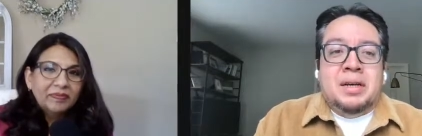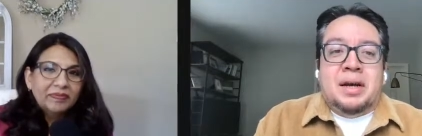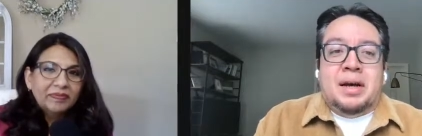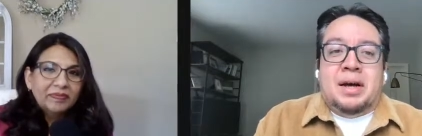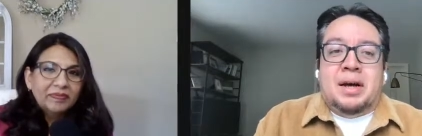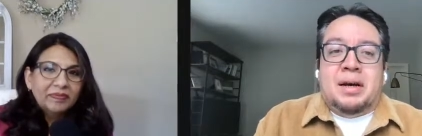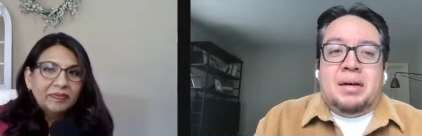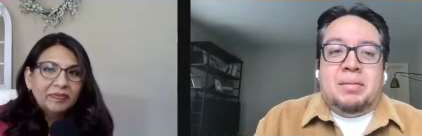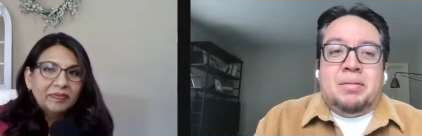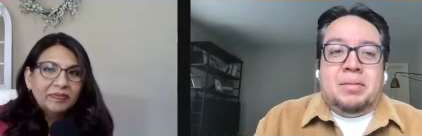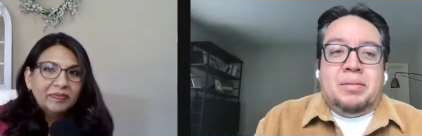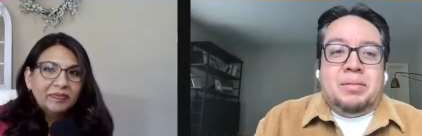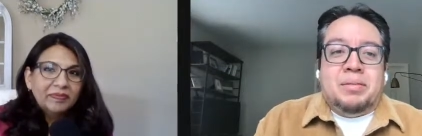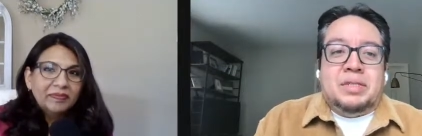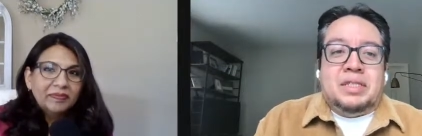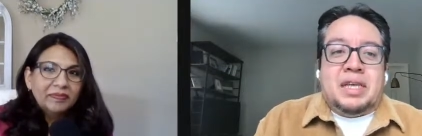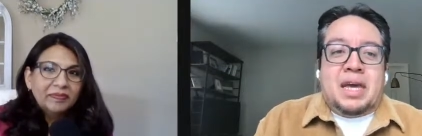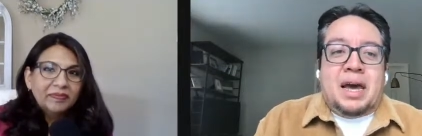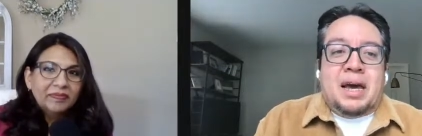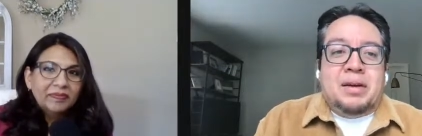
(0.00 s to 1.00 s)
Speaker 1: um,
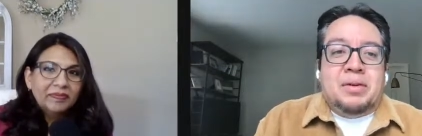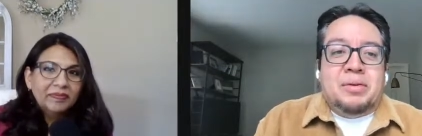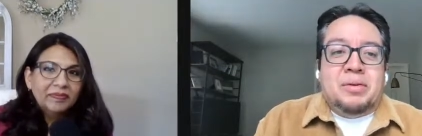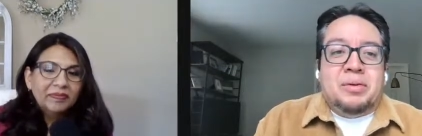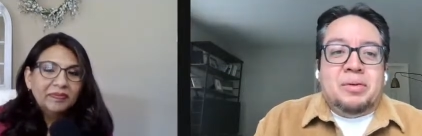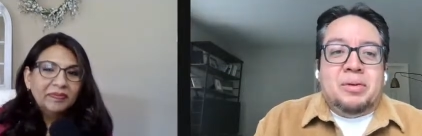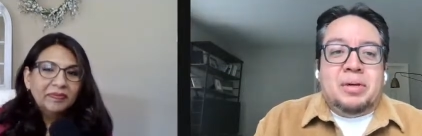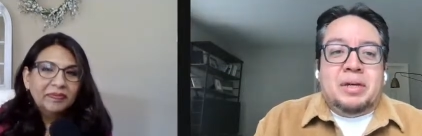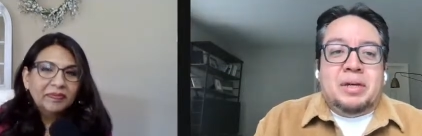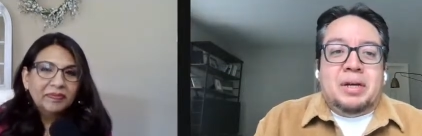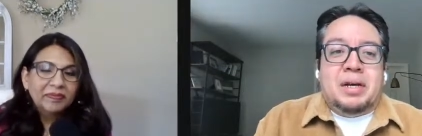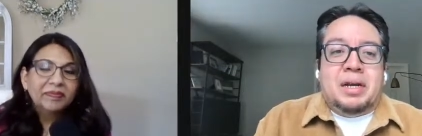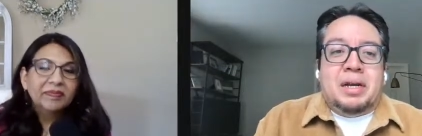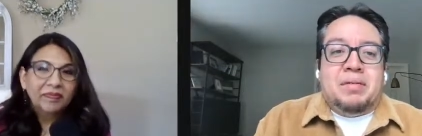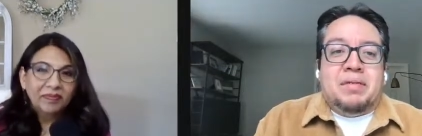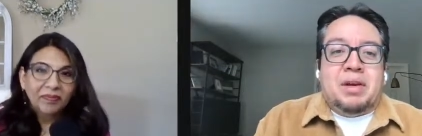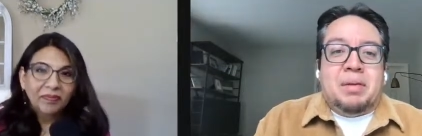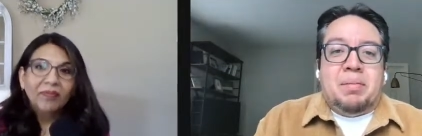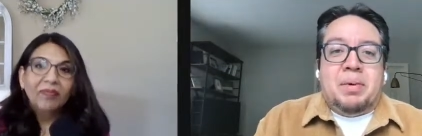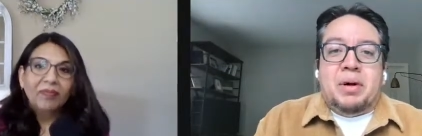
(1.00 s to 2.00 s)
scandal and
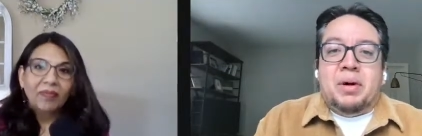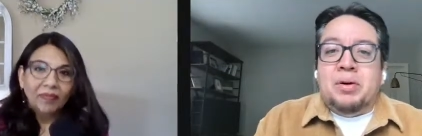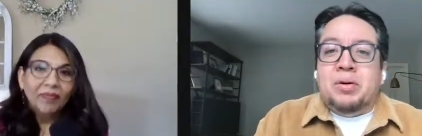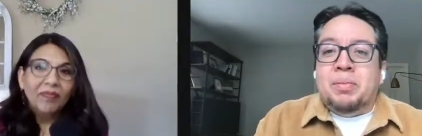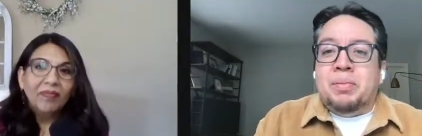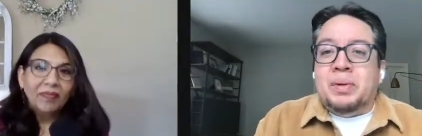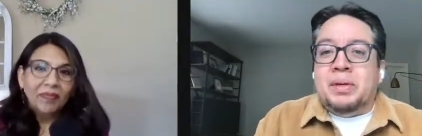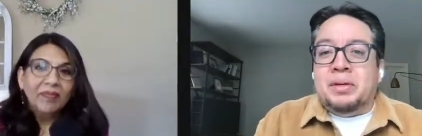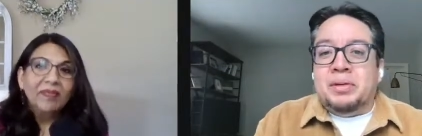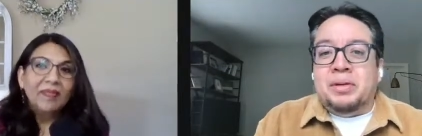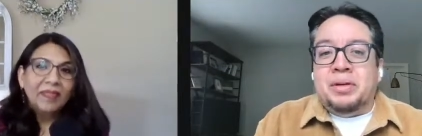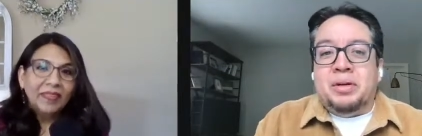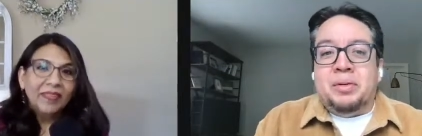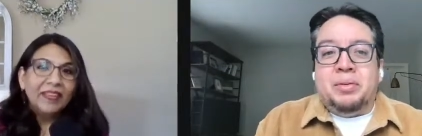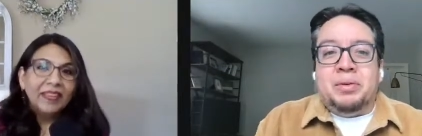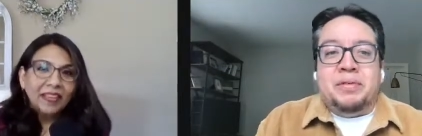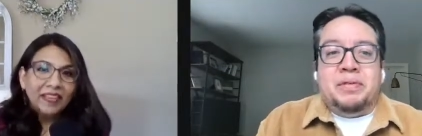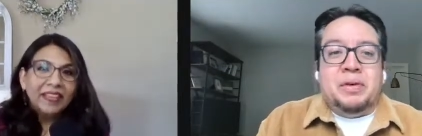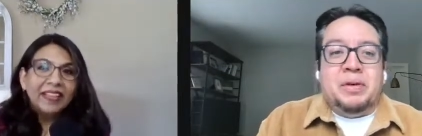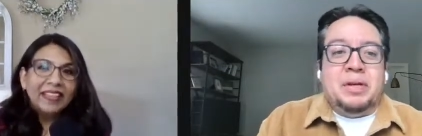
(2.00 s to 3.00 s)
olivia pope and you
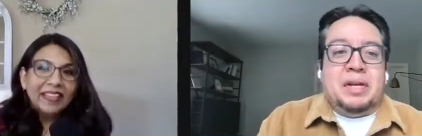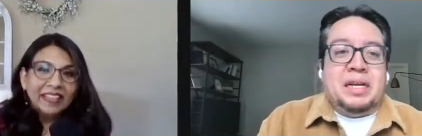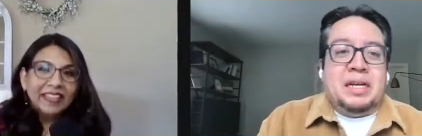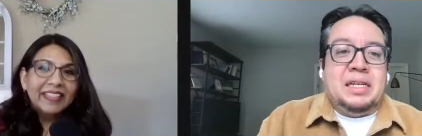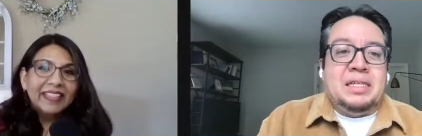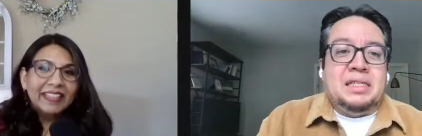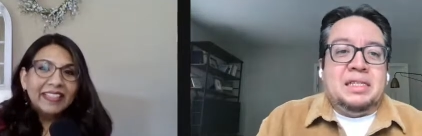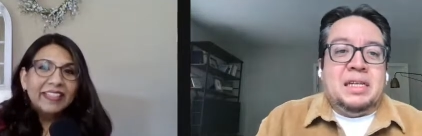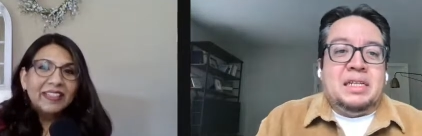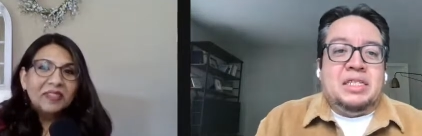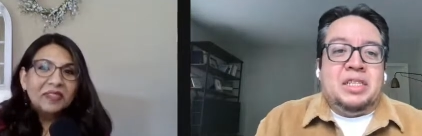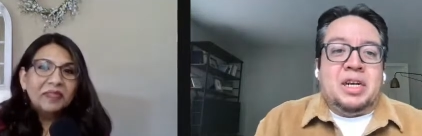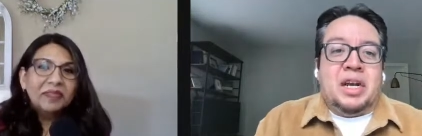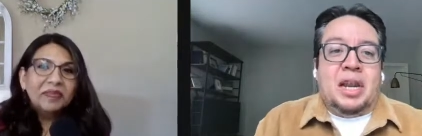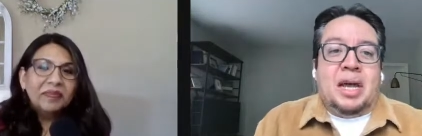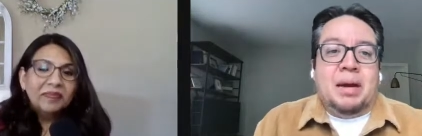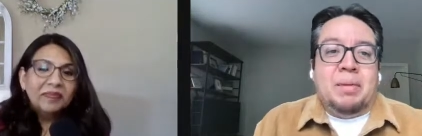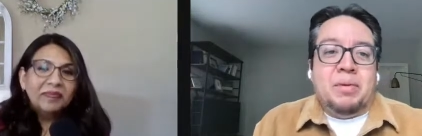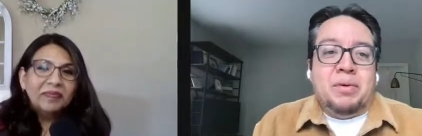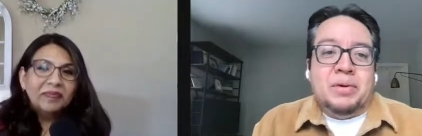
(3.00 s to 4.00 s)
know we feel like it's such a
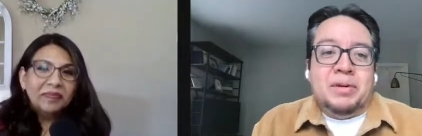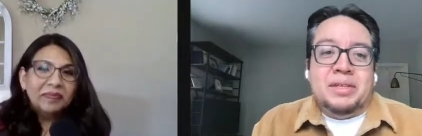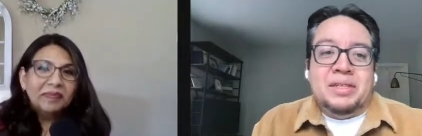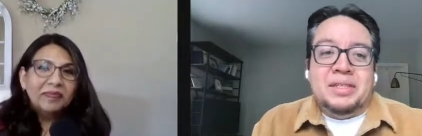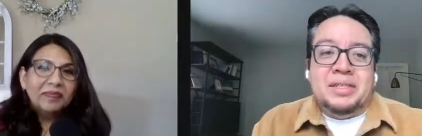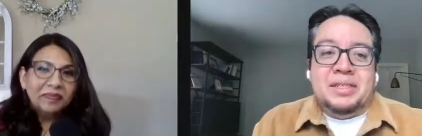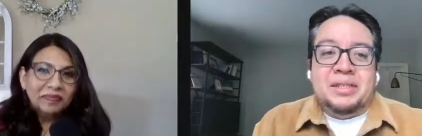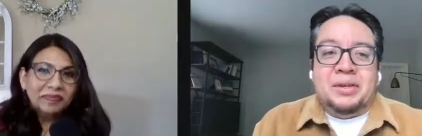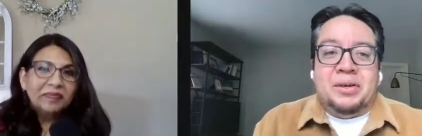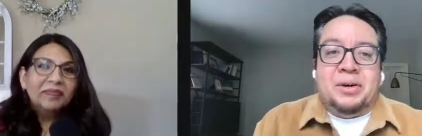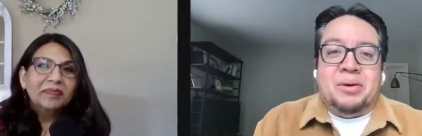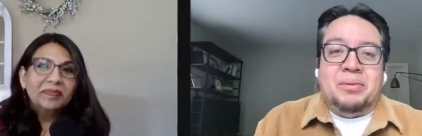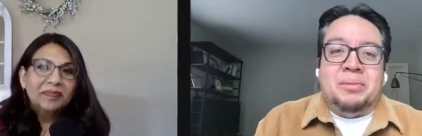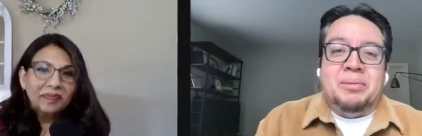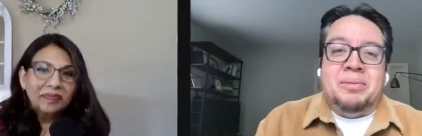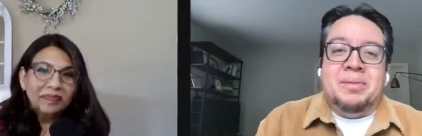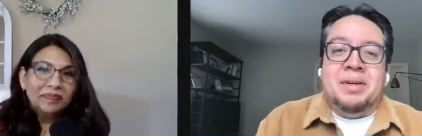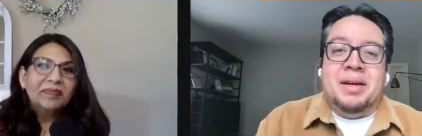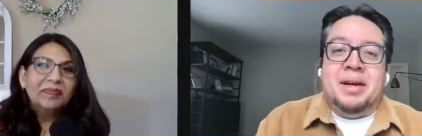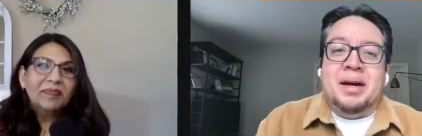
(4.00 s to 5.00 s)
glamorous you know
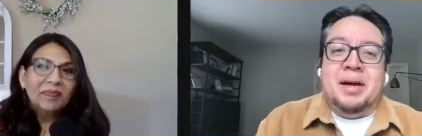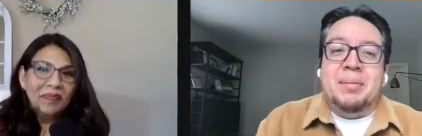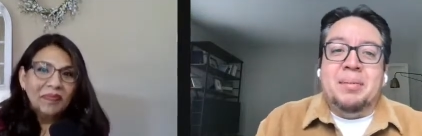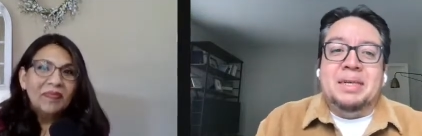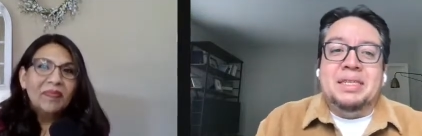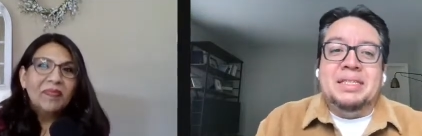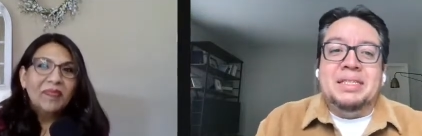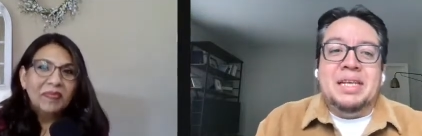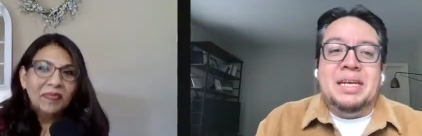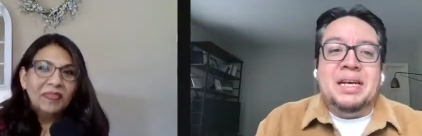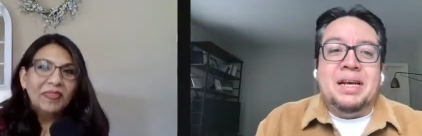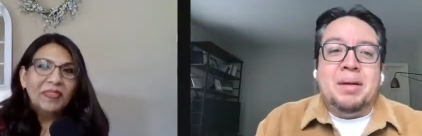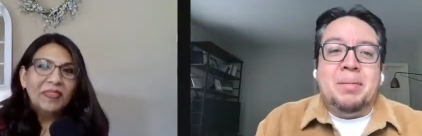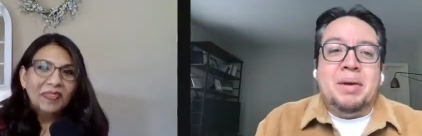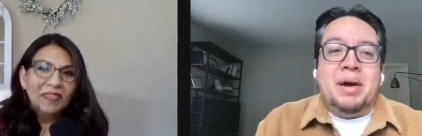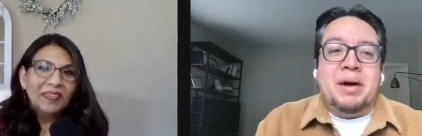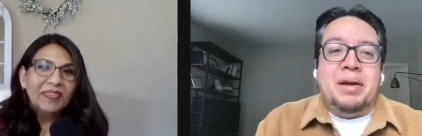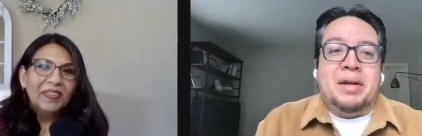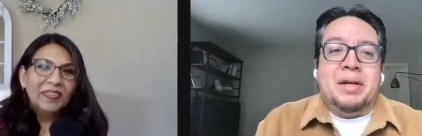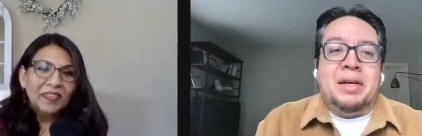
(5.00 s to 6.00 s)
uh, mystique
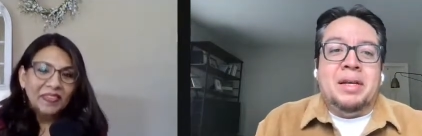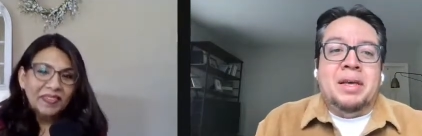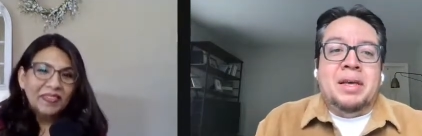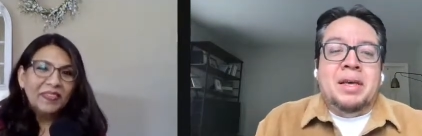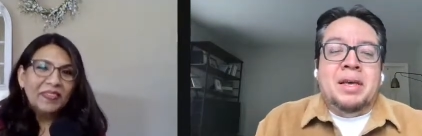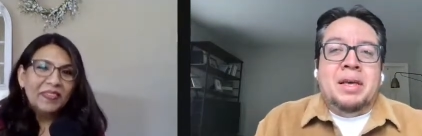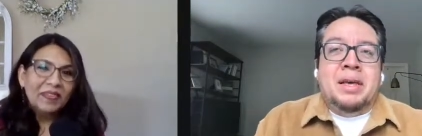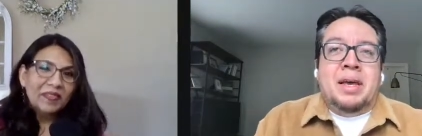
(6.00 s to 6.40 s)
about it